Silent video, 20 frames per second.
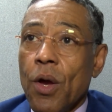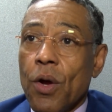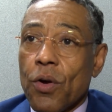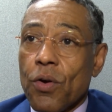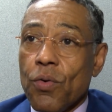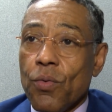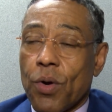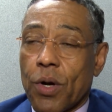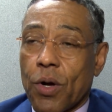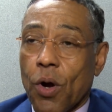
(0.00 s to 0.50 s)

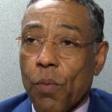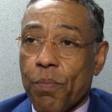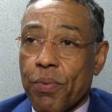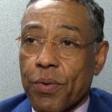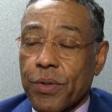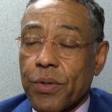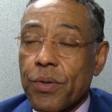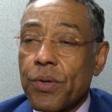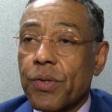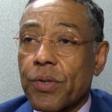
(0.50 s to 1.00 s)
who
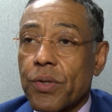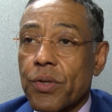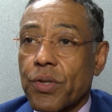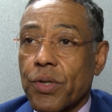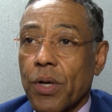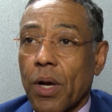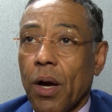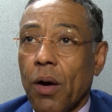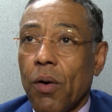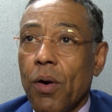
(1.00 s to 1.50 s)
co-produced the
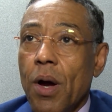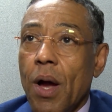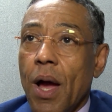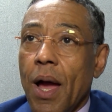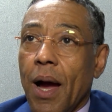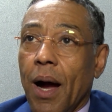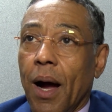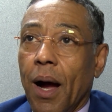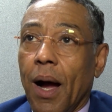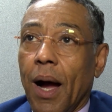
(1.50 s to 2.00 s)
show.
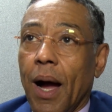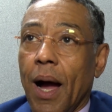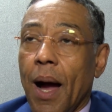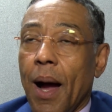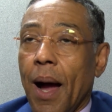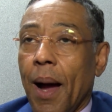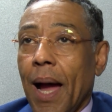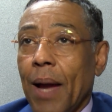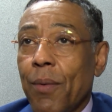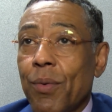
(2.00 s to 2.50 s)
Uh,
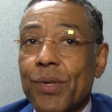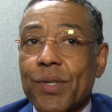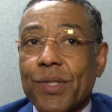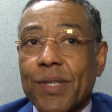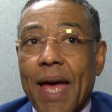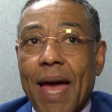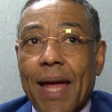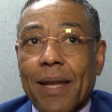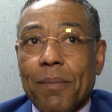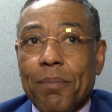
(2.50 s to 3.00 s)
I was
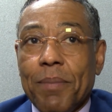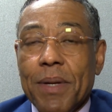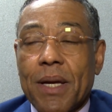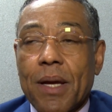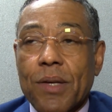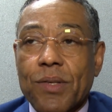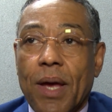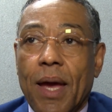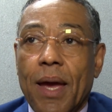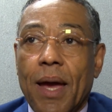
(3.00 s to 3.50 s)
saddened
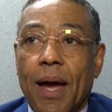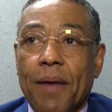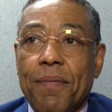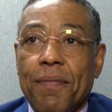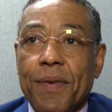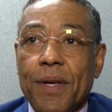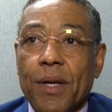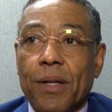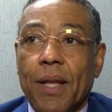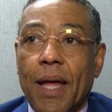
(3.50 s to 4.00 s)
because I, I
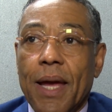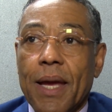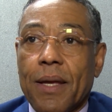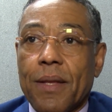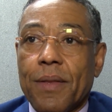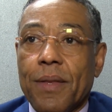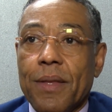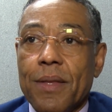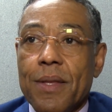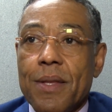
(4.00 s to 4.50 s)
feel like
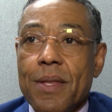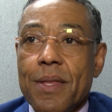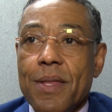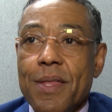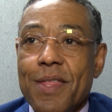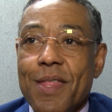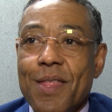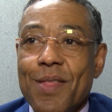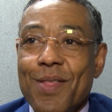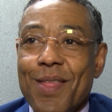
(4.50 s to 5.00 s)
th-
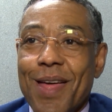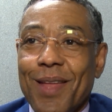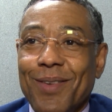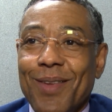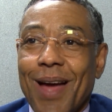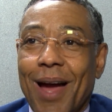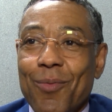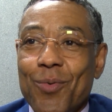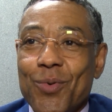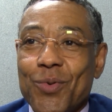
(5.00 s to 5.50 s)
that
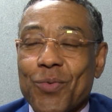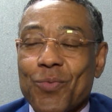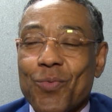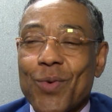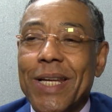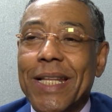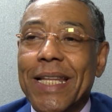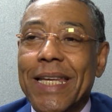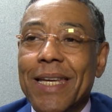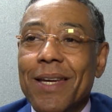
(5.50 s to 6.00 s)
I was
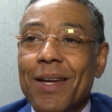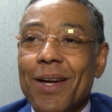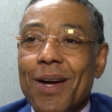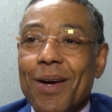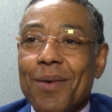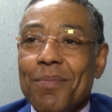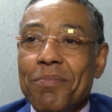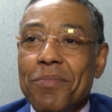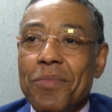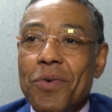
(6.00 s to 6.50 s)
really
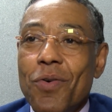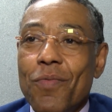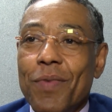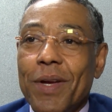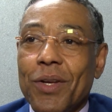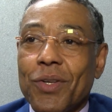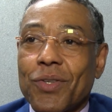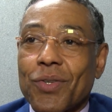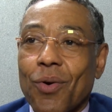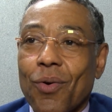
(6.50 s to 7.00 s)

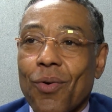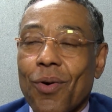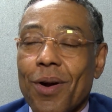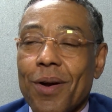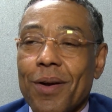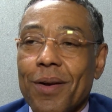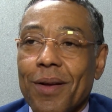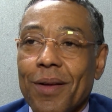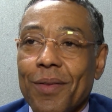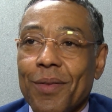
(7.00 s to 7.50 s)
moving
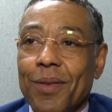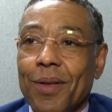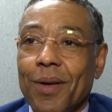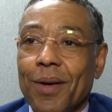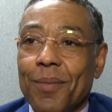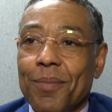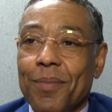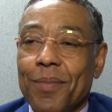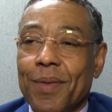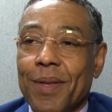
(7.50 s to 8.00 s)
toward
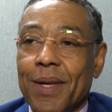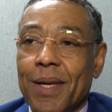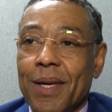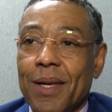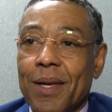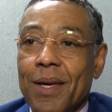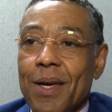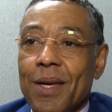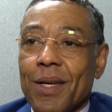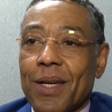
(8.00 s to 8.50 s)
the
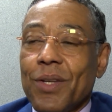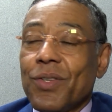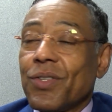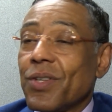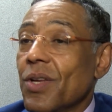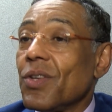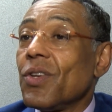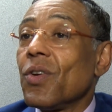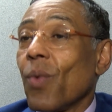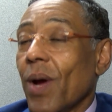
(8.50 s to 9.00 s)
the
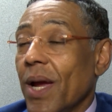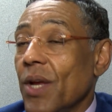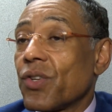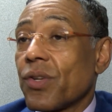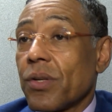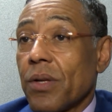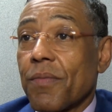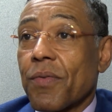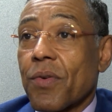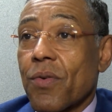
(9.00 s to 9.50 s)

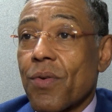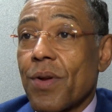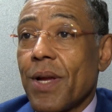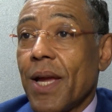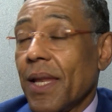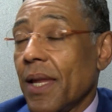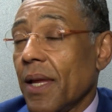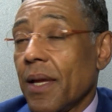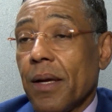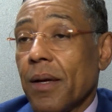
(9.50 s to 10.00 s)
continuation of
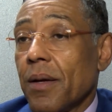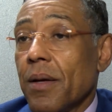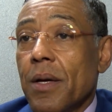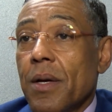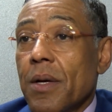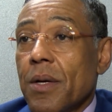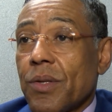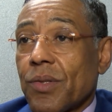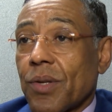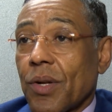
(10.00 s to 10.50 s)
creating
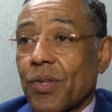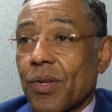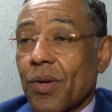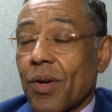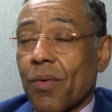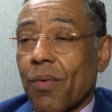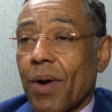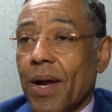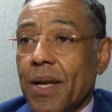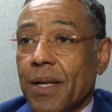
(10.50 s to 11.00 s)
such a
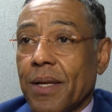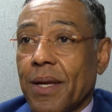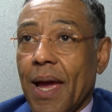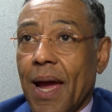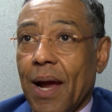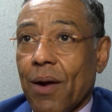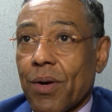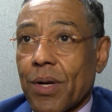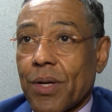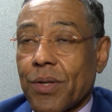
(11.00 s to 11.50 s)
great
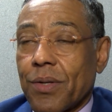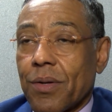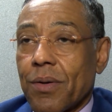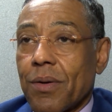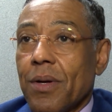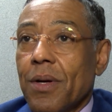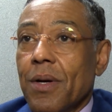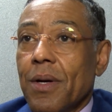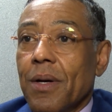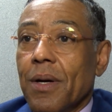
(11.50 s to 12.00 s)
character
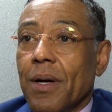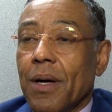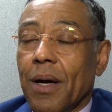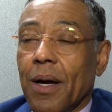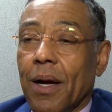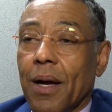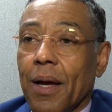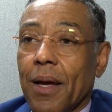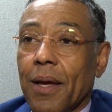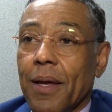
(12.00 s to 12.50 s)

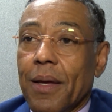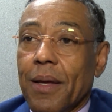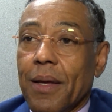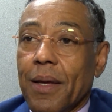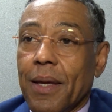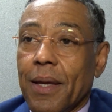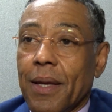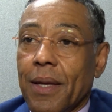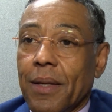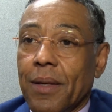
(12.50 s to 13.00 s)
uh,
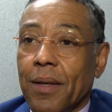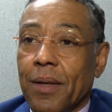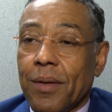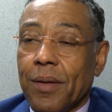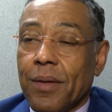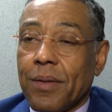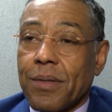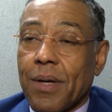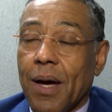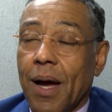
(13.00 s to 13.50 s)
in
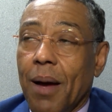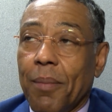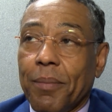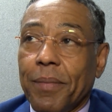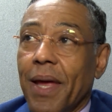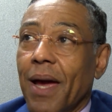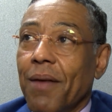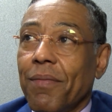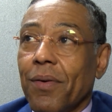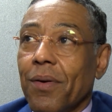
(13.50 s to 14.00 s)
Tom
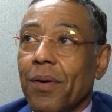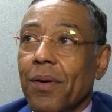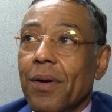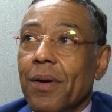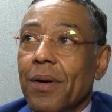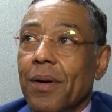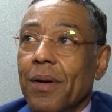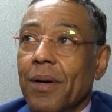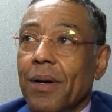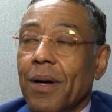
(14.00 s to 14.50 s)
Neville.
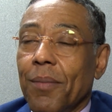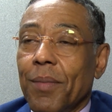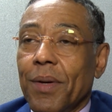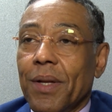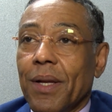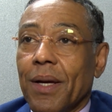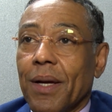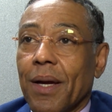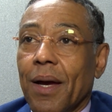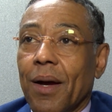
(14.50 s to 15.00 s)
I
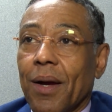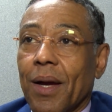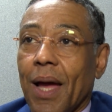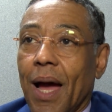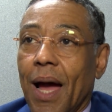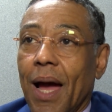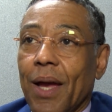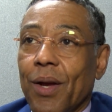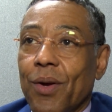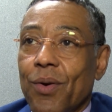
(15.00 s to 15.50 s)
mean, a, a,
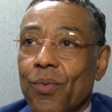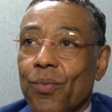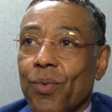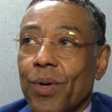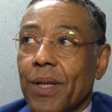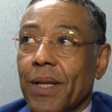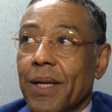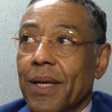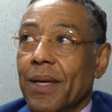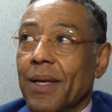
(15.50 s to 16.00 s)
guy who
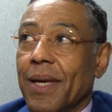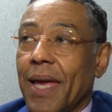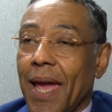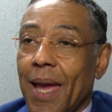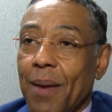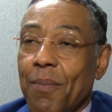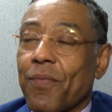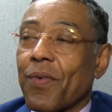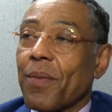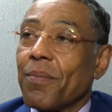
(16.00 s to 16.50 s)
really
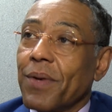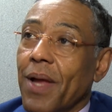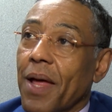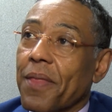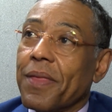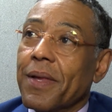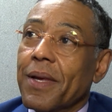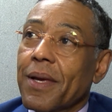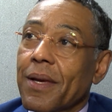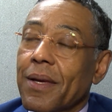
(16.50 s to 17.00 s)
came from
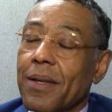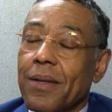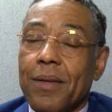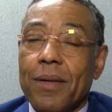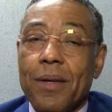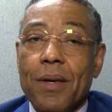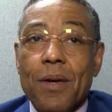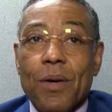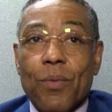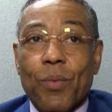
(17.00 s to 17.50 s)
nothing and
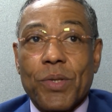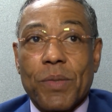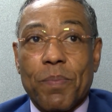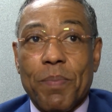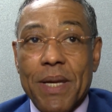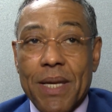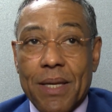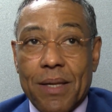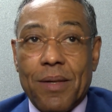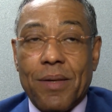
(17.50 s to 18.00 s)
was
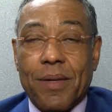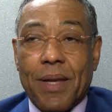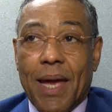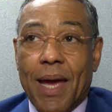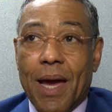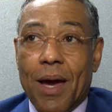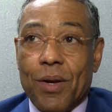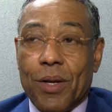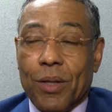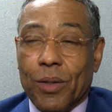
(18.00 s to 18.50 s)
beaten
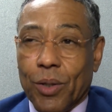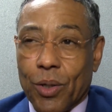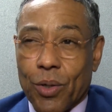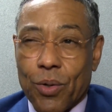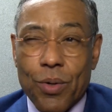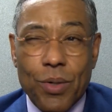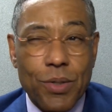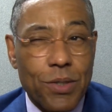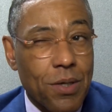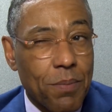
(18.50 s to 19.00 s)
down and
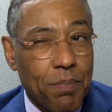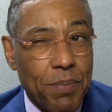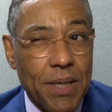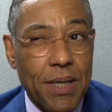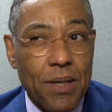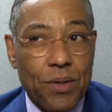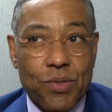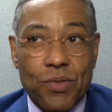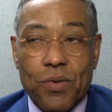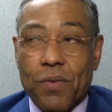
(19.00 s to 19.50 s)
learned to
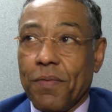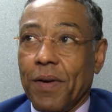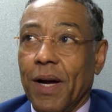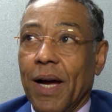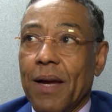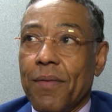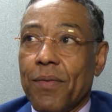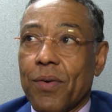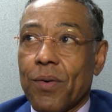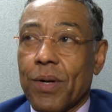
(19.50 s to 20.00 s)
be a
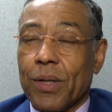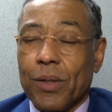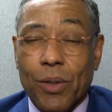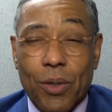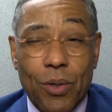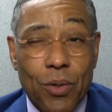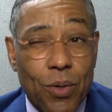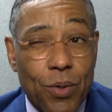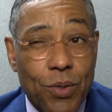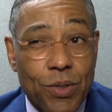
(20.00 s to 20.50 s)
survivor and
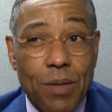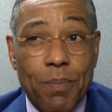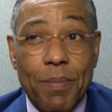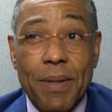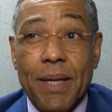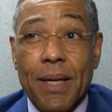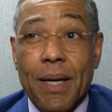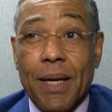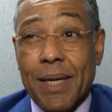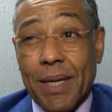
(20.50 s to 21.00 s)
learned to
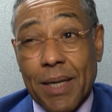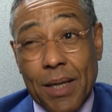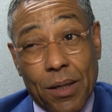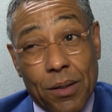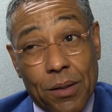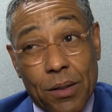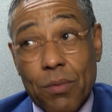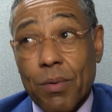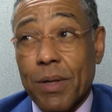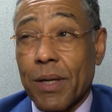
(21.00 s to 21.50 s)
be a
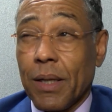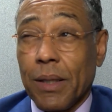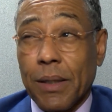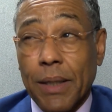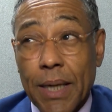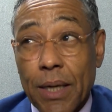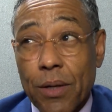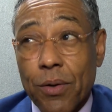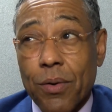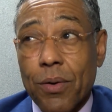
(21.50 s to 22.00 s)
killer and a
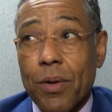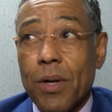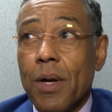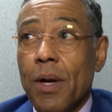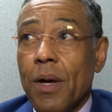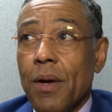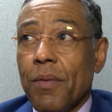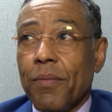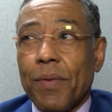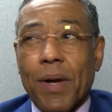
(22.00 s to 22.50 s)
leader.
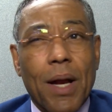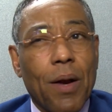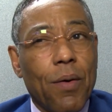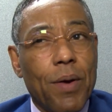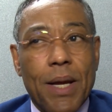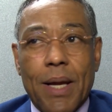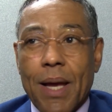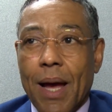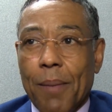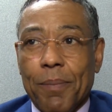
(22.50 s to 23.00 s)

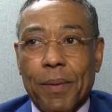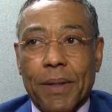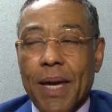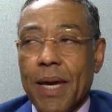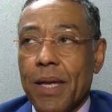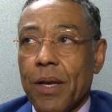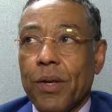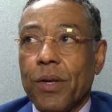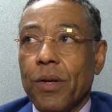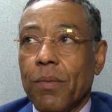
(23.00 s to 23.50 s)
Very
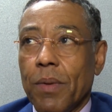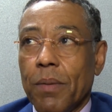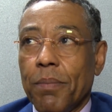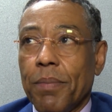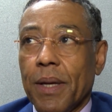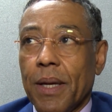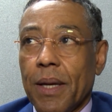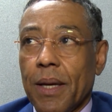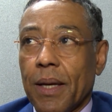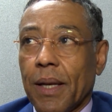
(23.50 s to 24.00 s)
complicated human
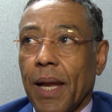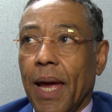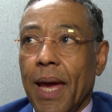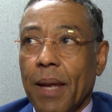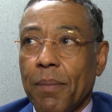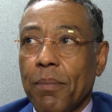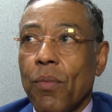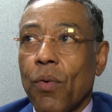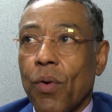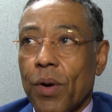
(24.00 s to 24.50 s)
being, and I
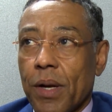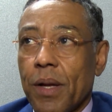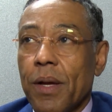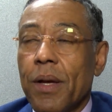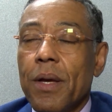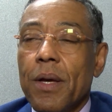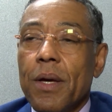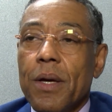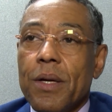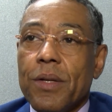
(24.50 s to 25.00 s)
had more to,
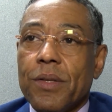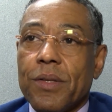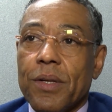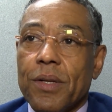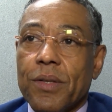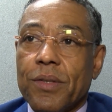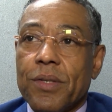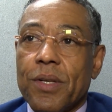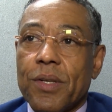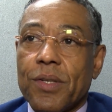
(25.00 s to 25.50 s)

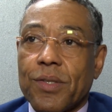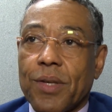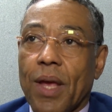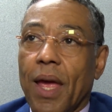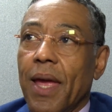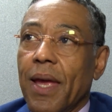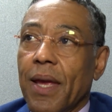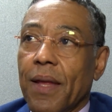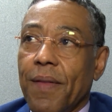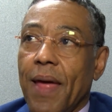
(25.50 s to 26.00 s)
to, to
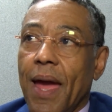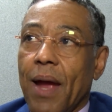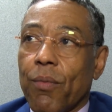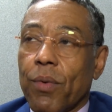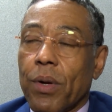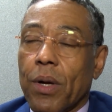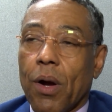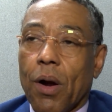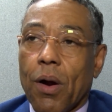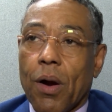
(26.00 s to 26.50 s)
say in that
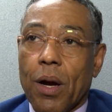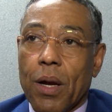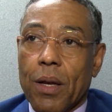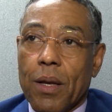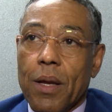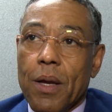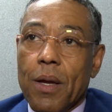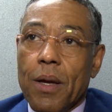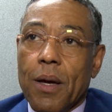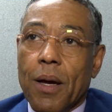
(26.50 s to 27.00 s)
regard.
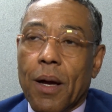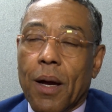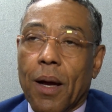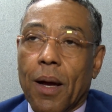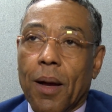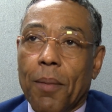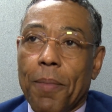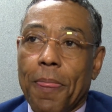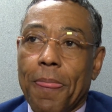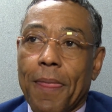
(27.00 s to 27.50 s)

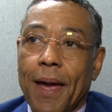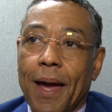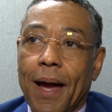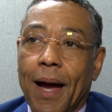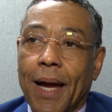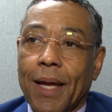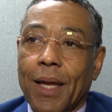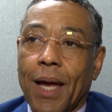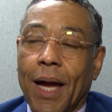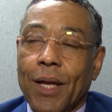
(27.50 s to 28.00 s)
Um,
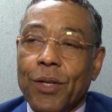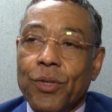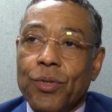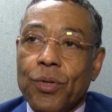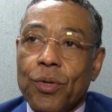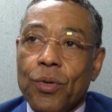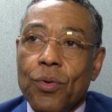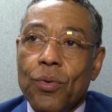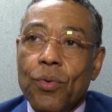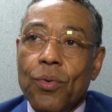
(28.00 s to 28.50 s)
I, I
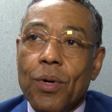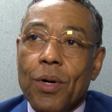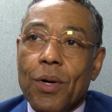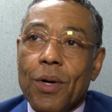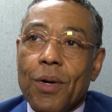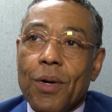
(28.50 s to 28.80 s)
do